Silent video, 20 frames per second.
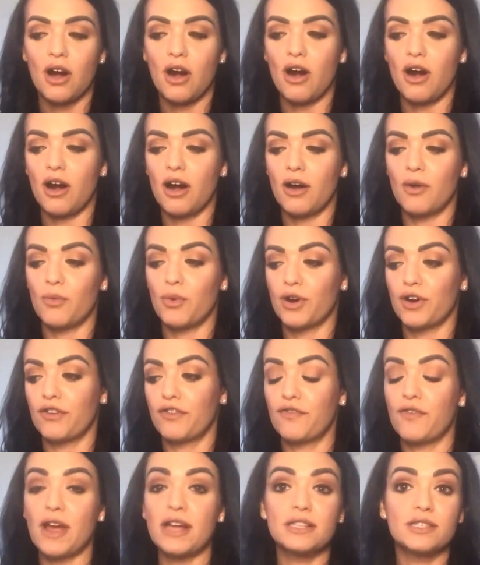or were
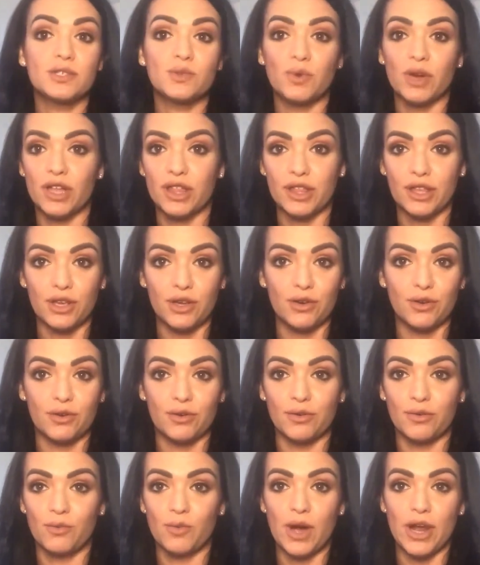friends with
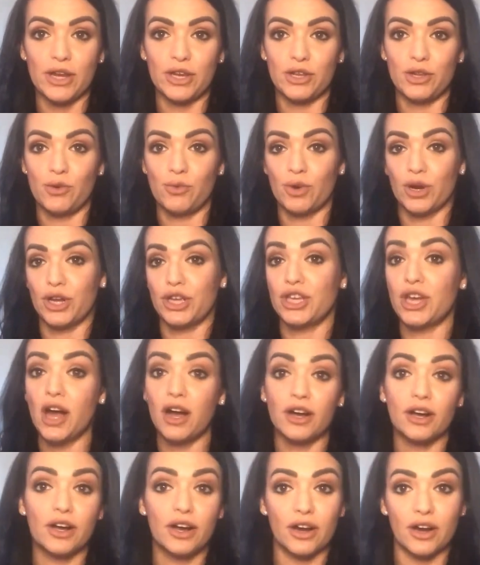you when you were
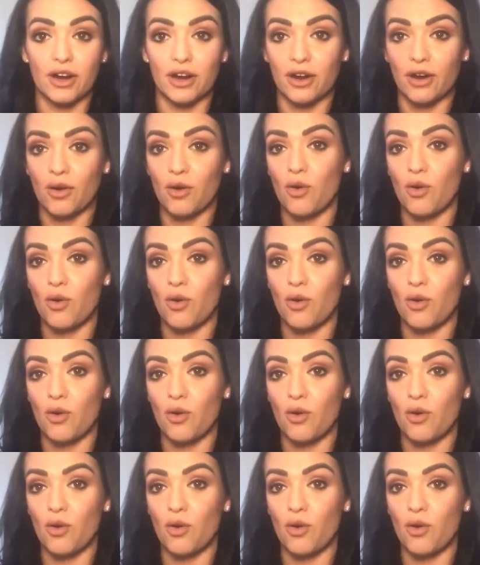younger,